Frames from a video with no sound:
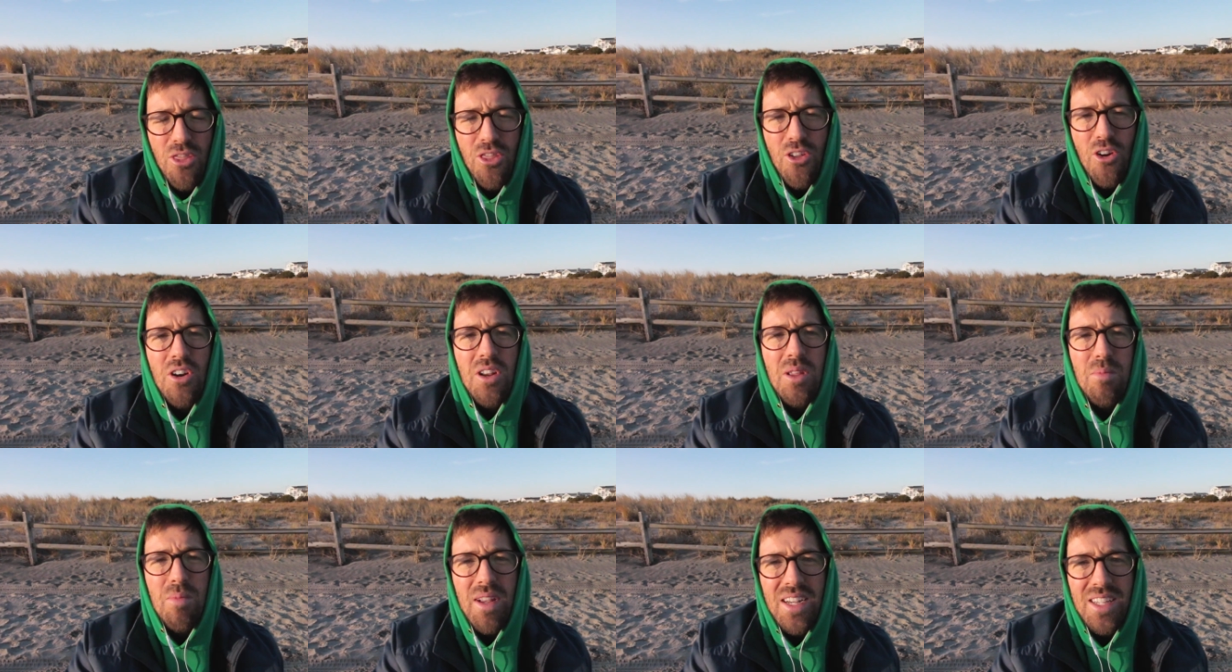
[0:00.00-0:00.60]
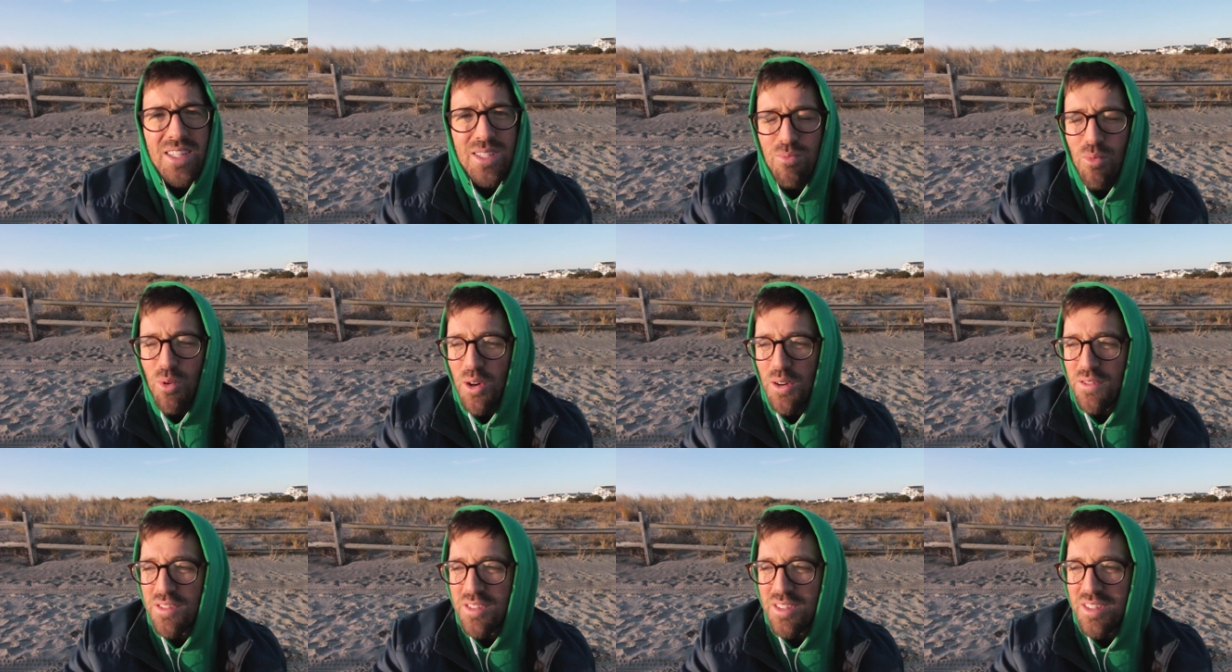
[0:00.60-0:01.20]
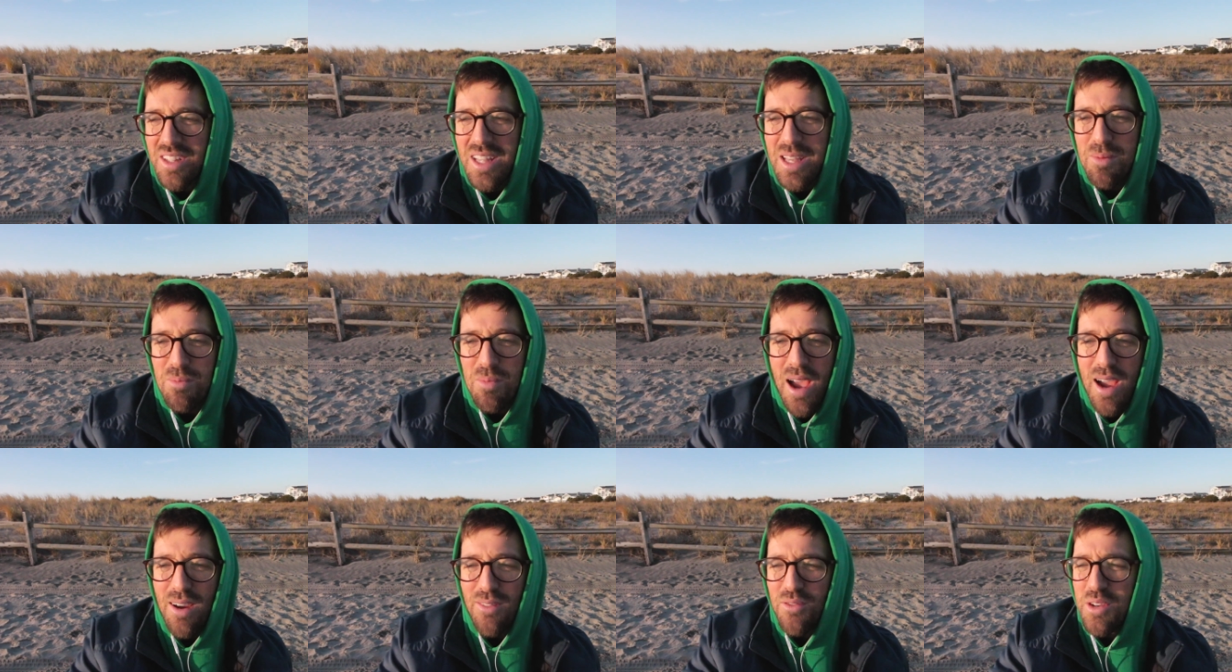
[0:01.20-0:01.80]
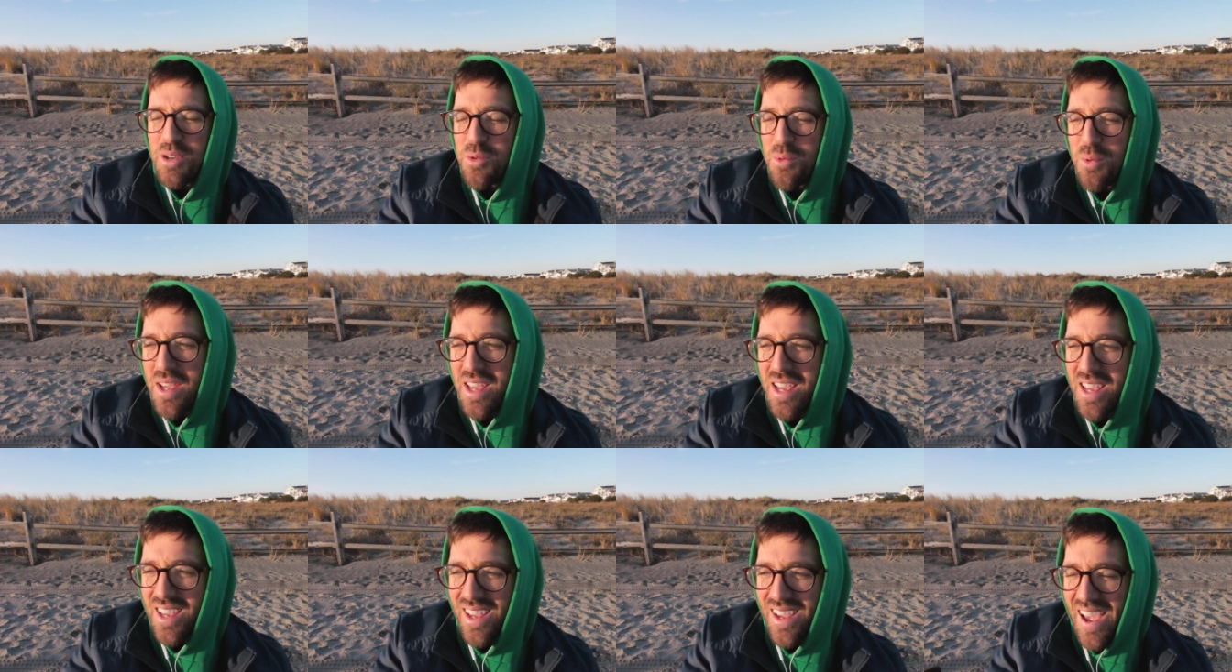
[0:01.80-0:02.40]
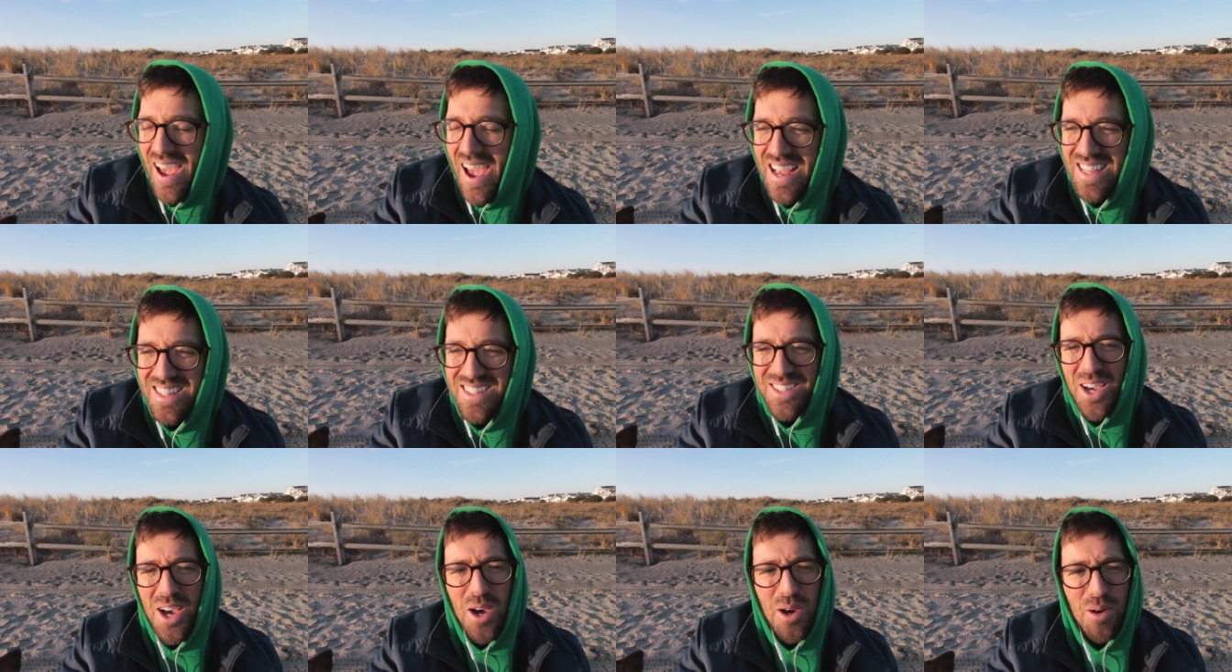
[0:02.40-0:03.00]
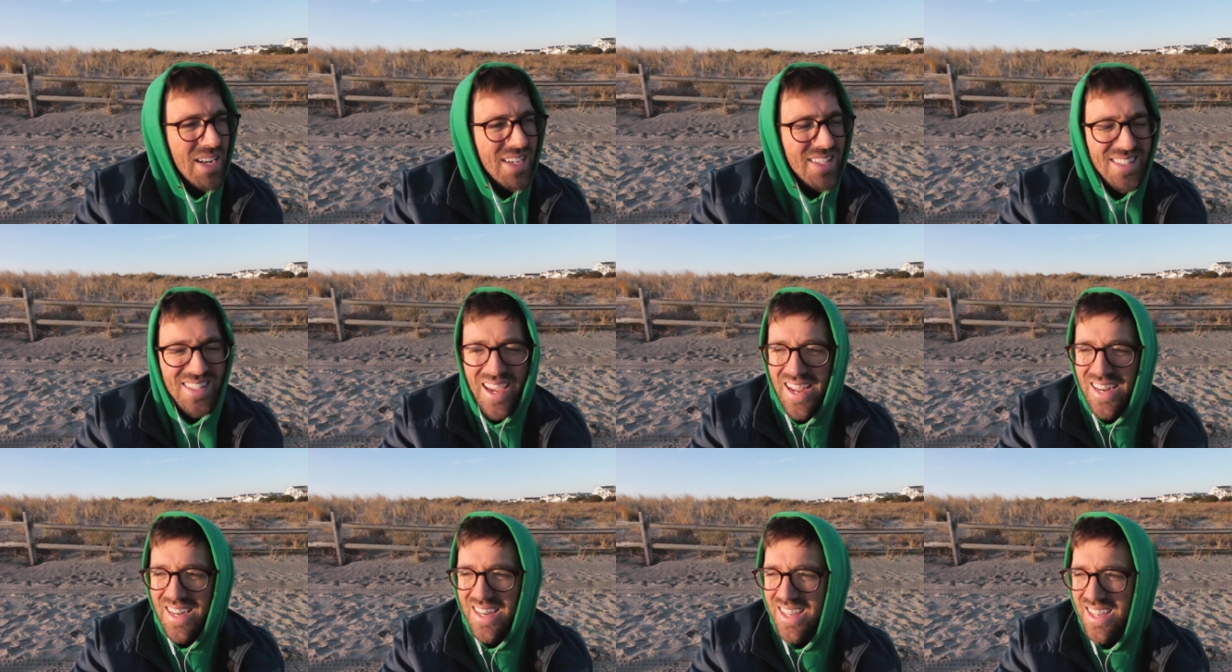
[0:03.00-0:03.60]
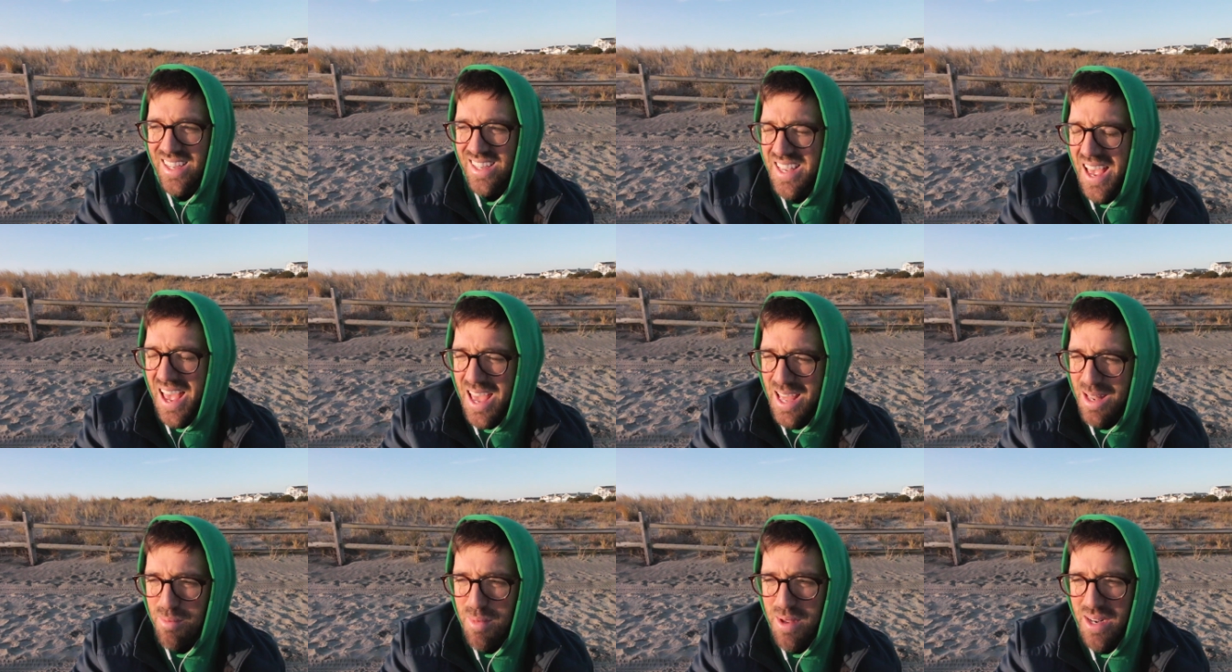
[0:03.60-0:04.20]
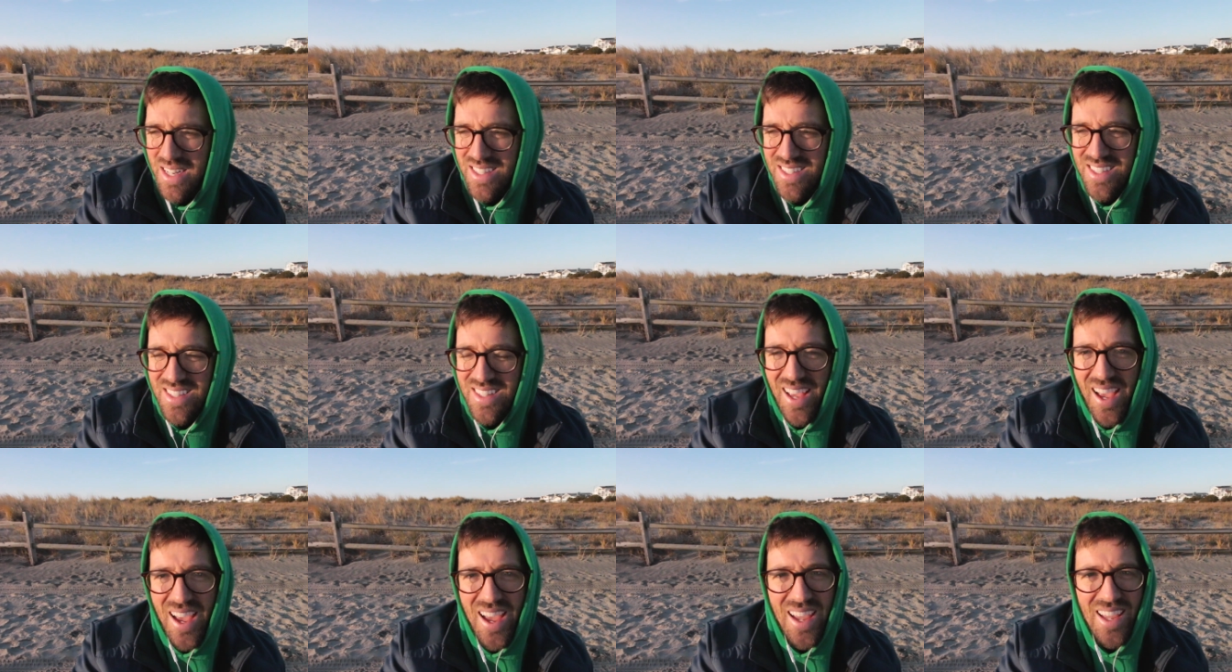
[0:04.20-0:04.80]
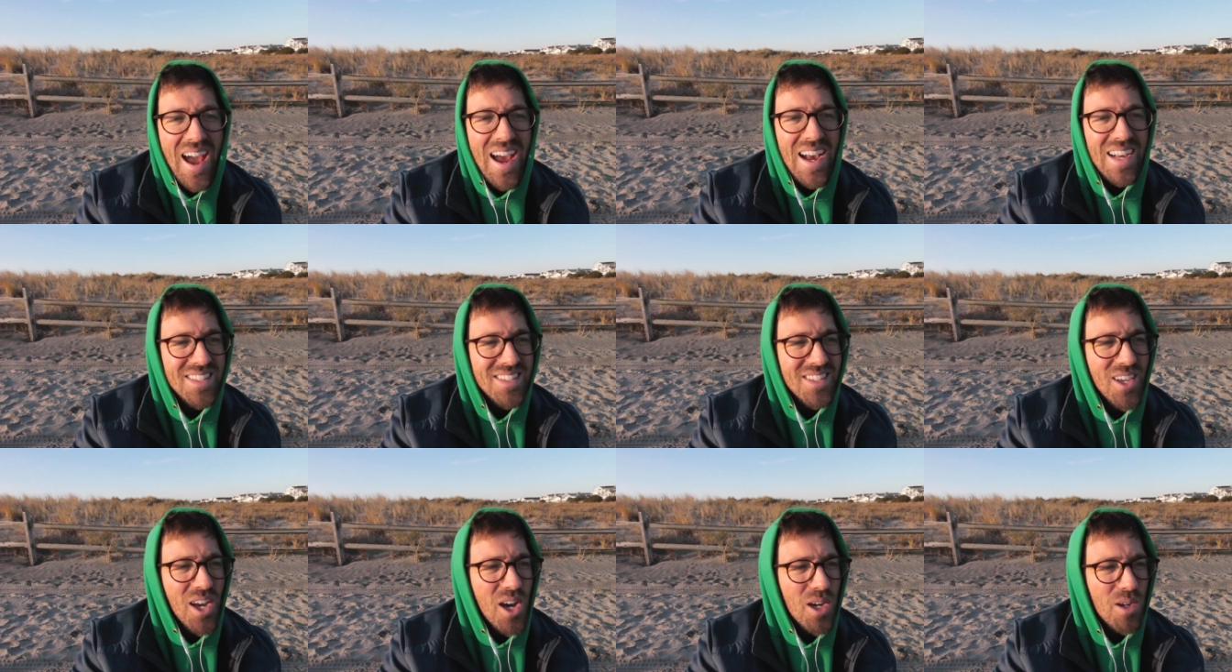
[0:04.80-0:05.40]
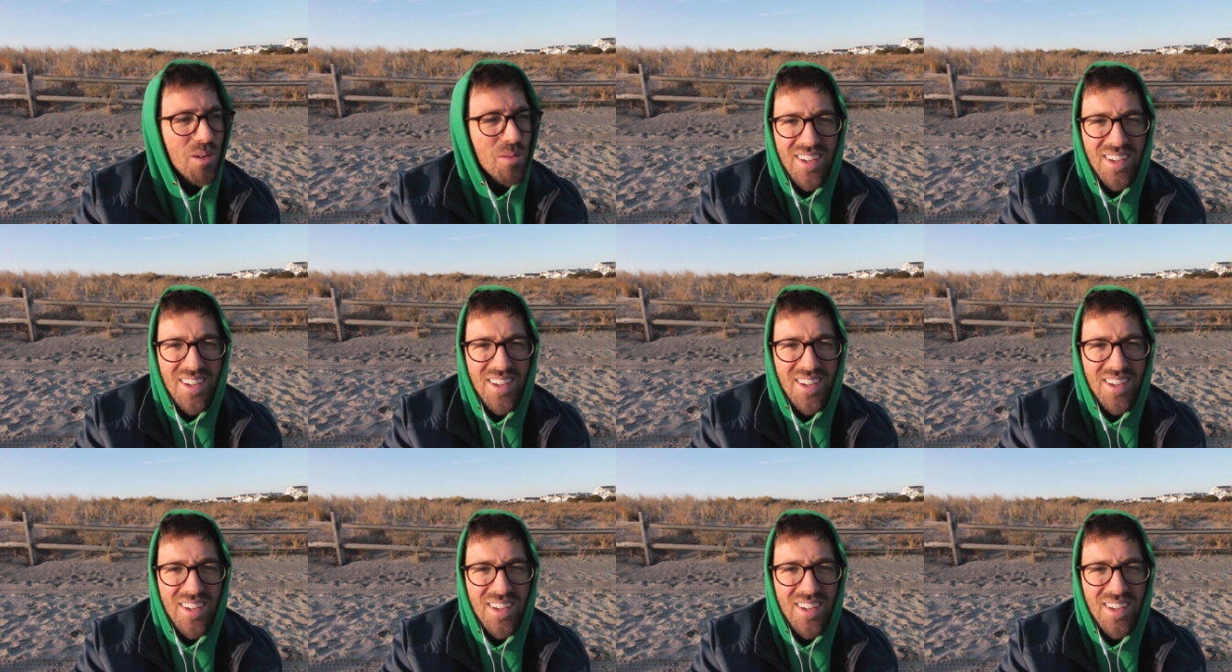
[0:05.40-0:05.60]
30 minutes more of sleep every week adds up. Meditating 10 minutes a day adds up.